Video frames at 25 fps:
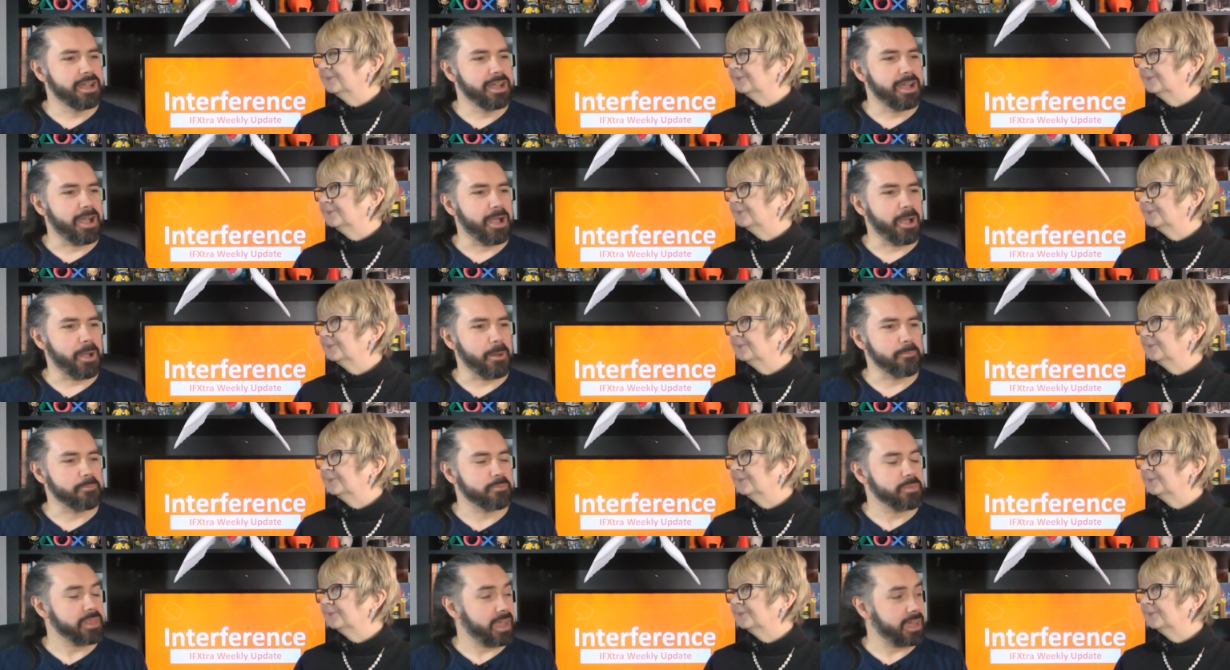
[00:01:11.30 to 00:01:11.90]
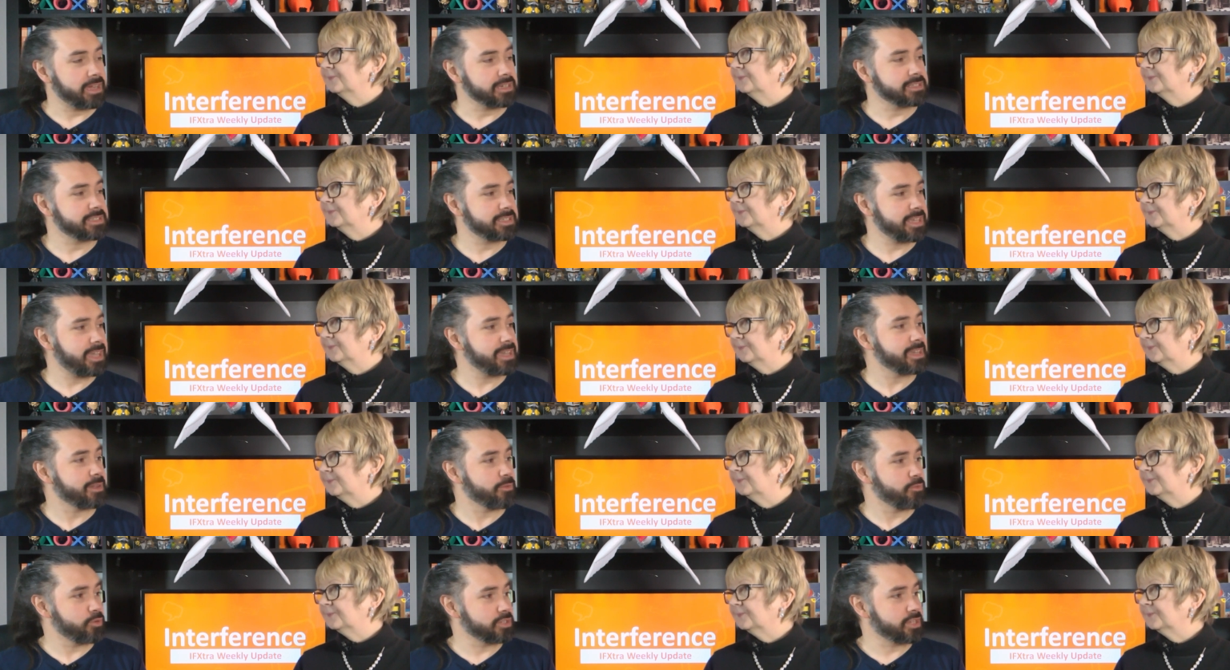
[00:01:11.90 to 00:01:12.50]
Speaker 1: Um, I say
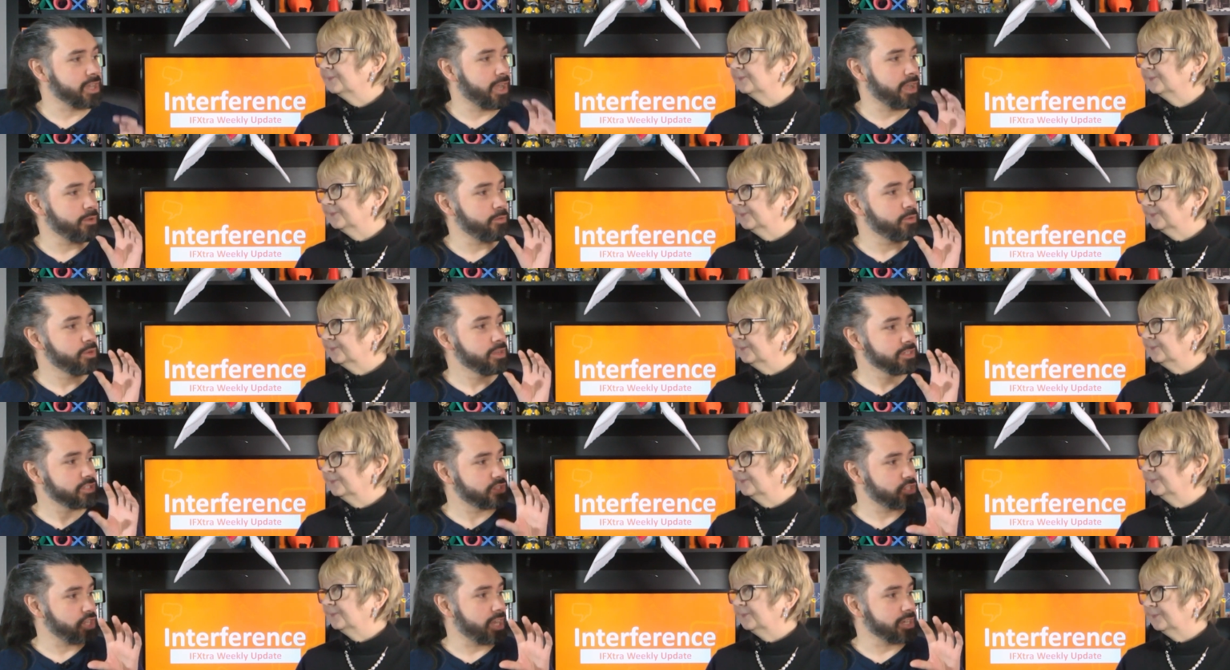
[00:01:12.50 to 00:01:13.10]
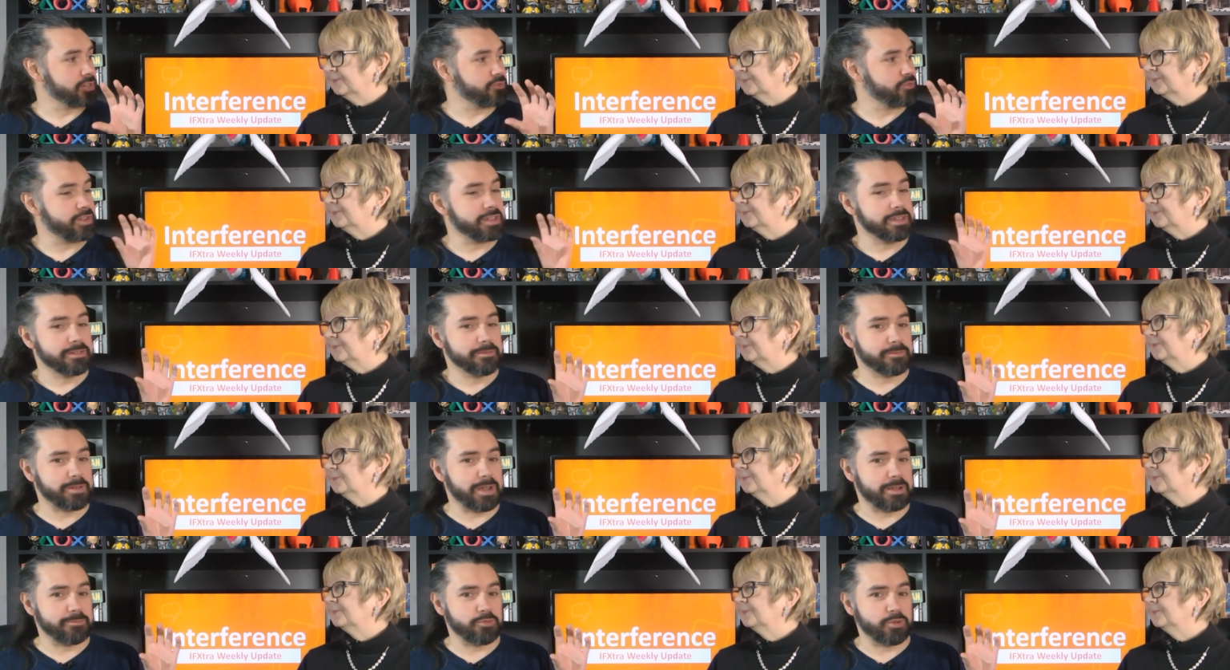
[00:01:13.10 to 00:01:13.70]
it would go January,
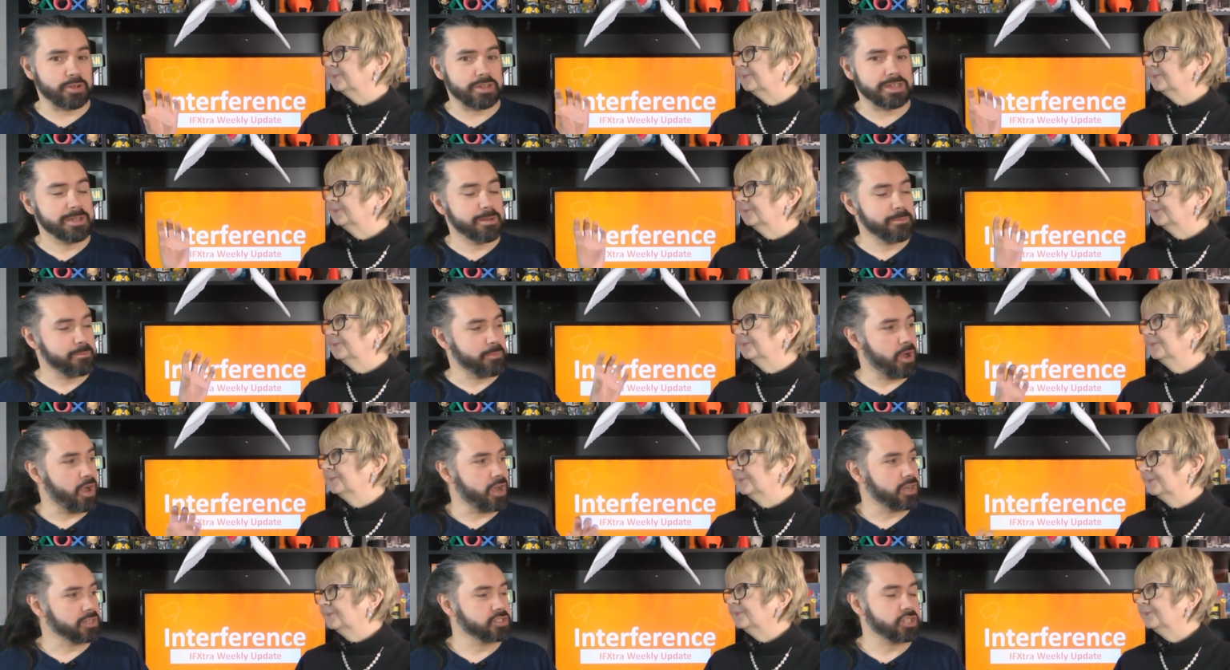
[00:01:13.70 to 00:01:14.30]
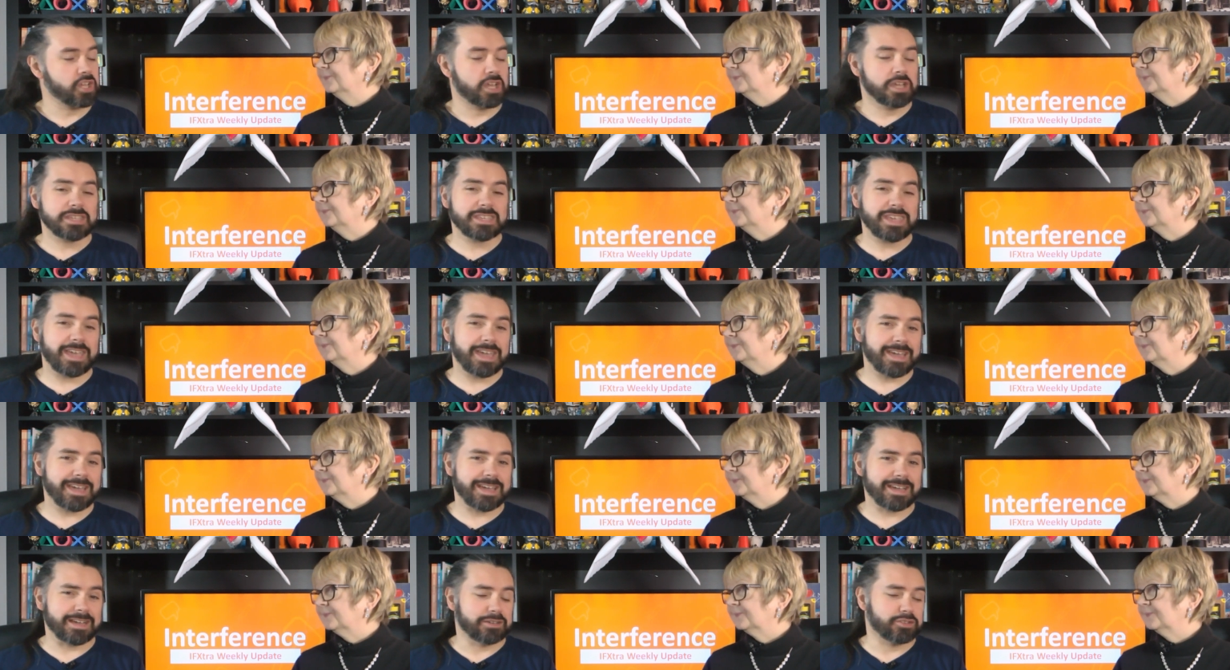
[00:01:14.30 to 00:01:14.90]
February, mm-hmm. March.
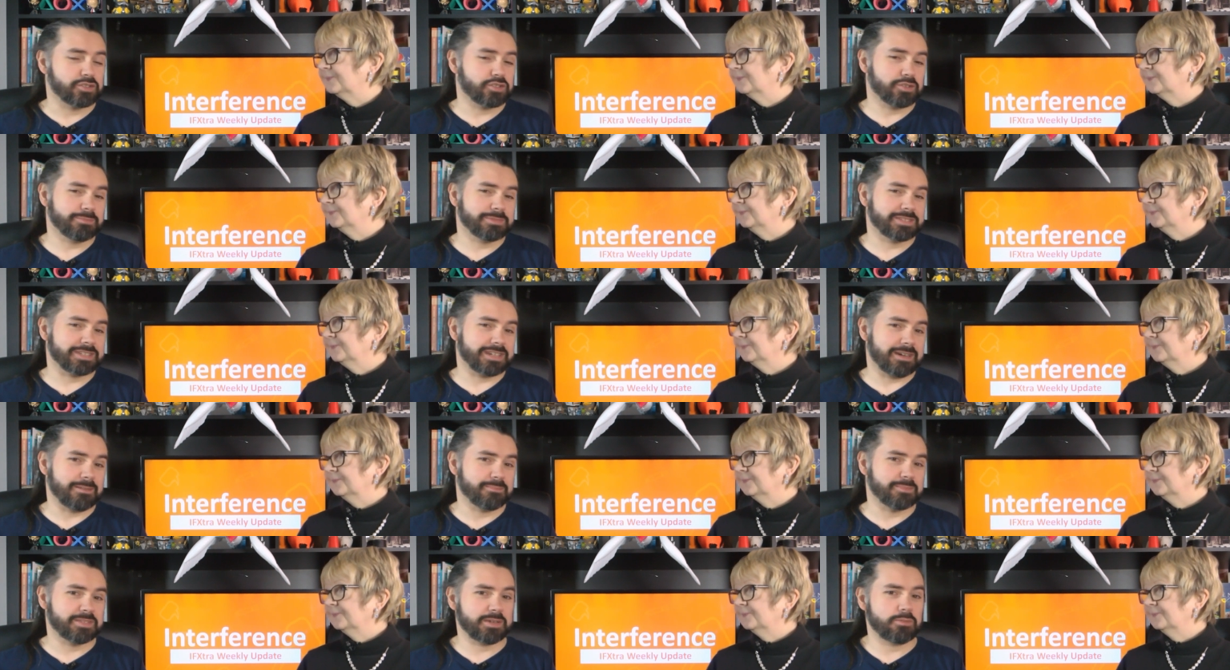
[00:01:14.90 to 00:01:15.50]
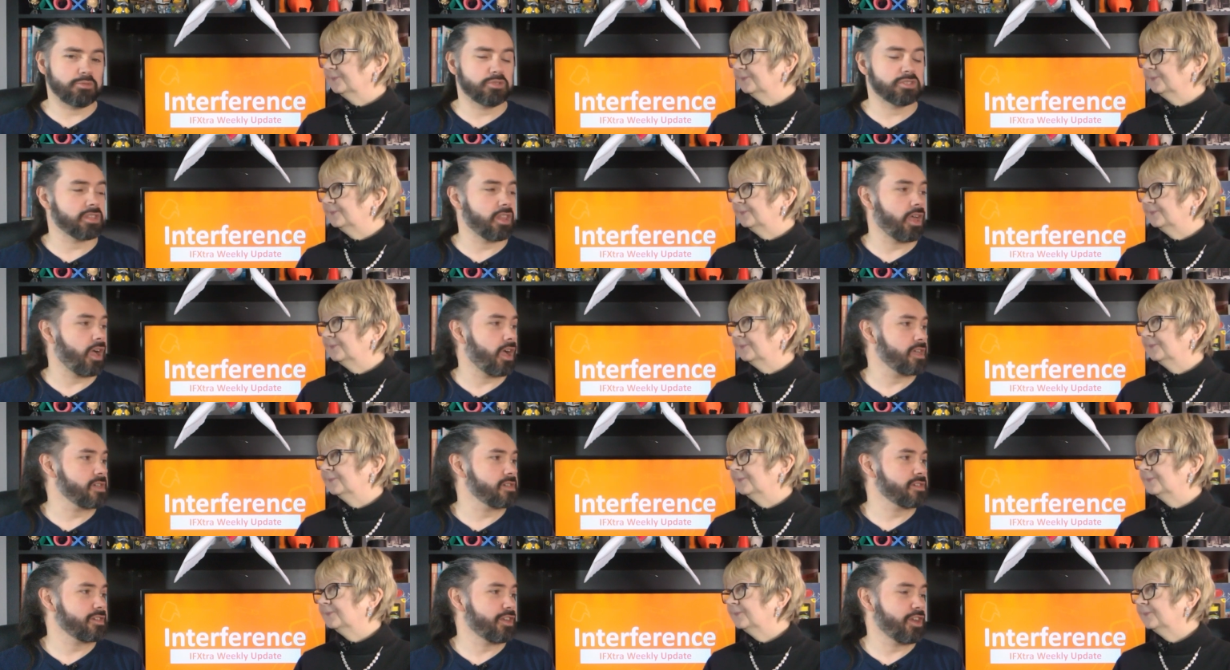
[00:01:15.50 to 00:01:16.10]
Yeah, sometimes it was
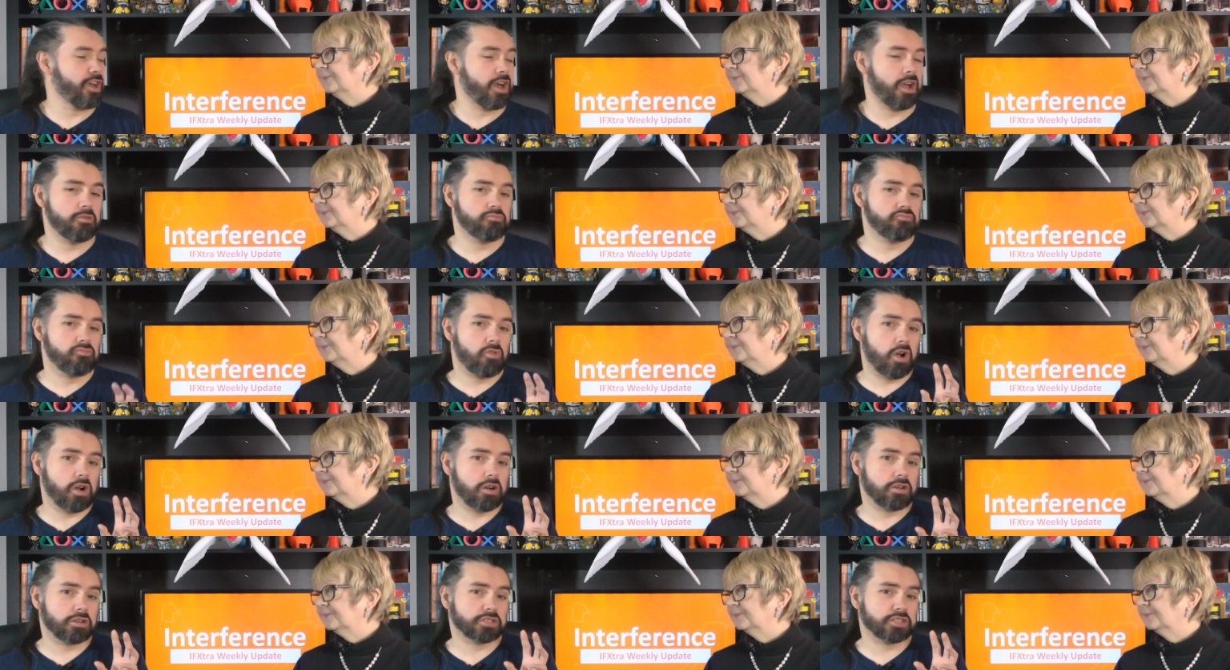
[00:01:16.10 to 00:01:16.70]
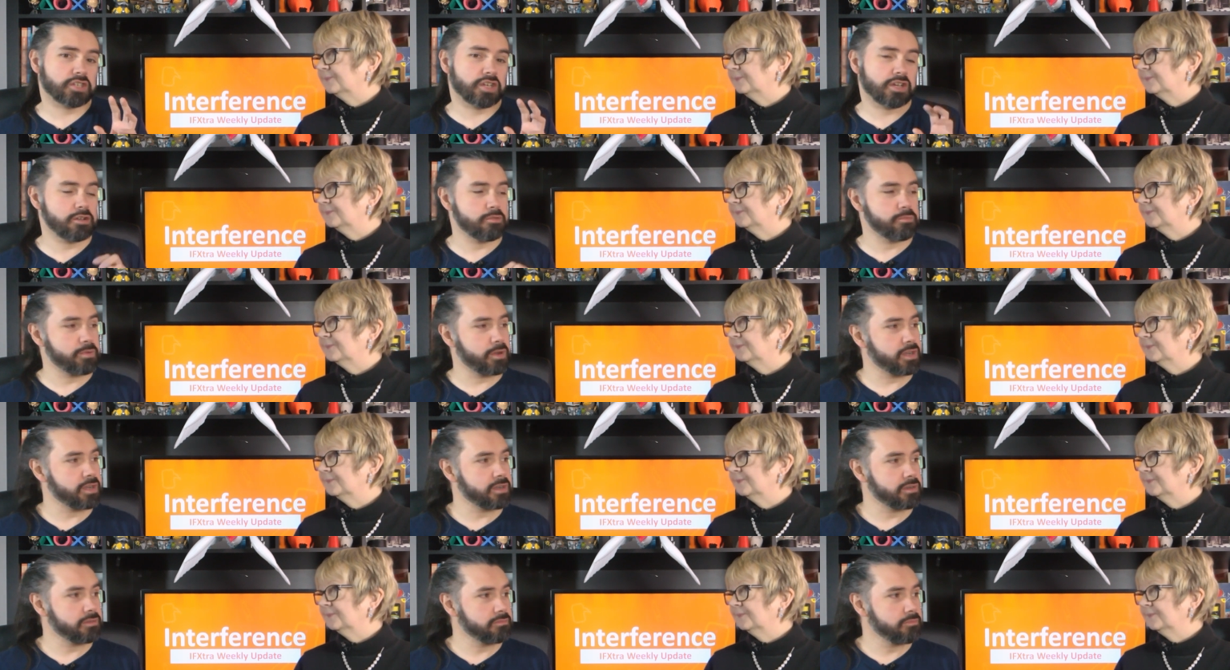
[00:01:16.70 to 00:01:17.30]
like, you know,
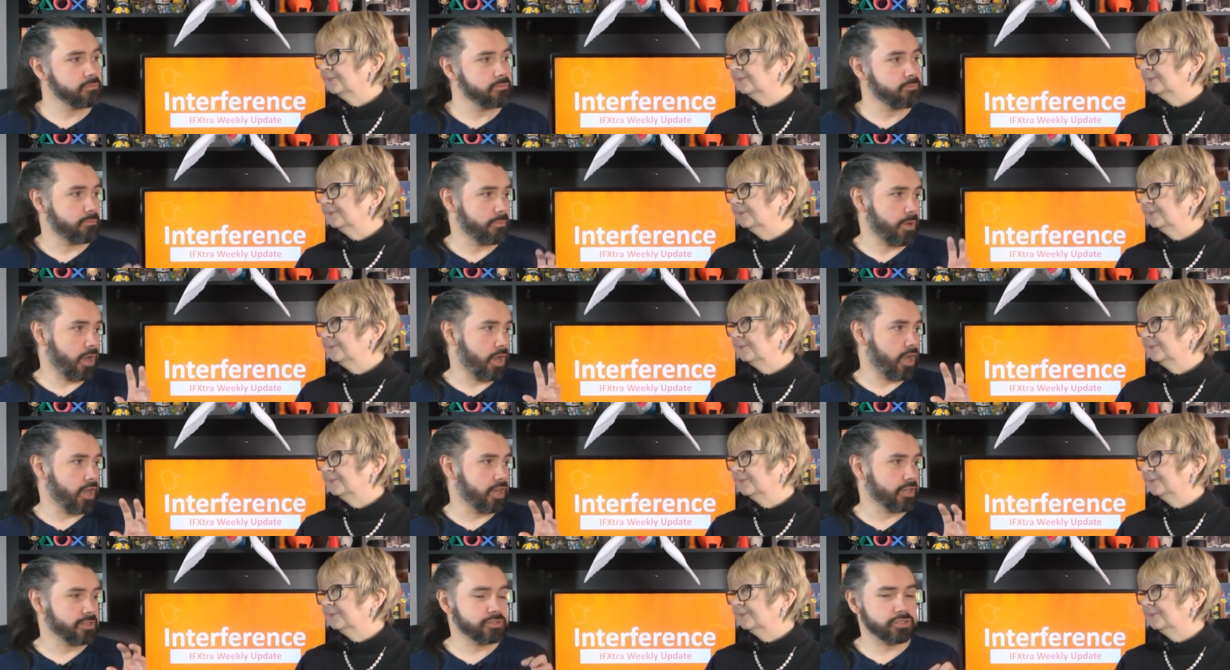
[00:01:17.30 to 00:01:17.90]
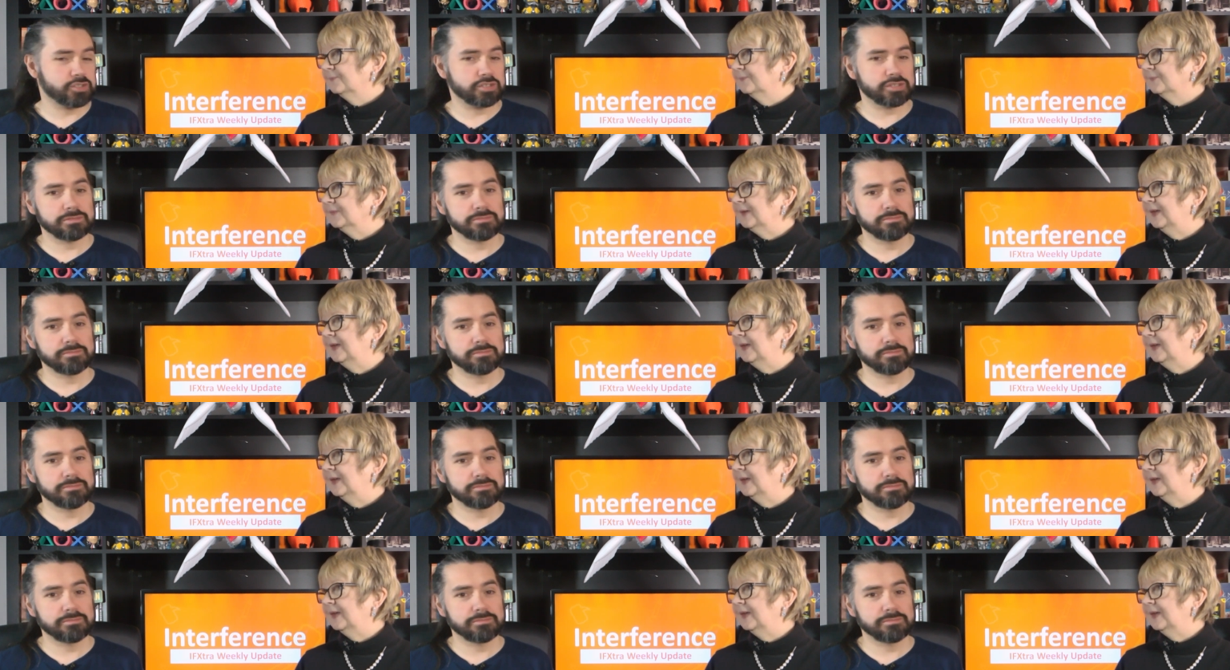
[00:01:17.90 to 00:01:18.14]
October, March,